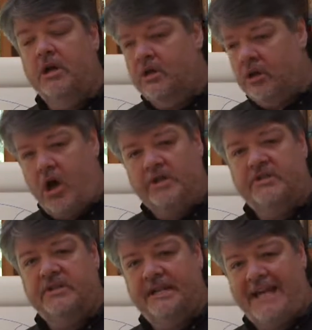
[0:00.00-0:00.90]

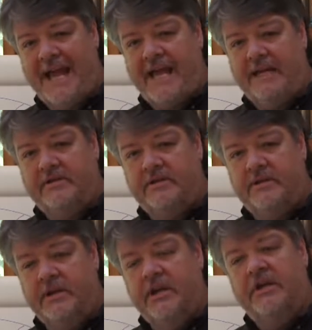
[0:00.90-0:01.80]
losses and gains.
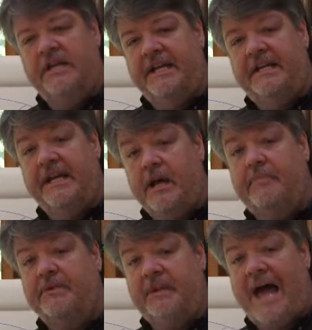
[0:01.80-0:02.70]
You need to get up
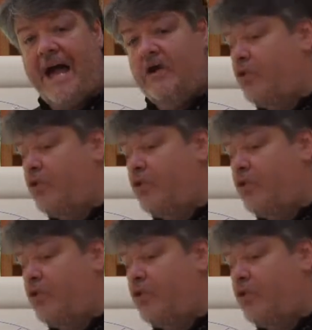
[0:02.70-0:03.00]
into the higher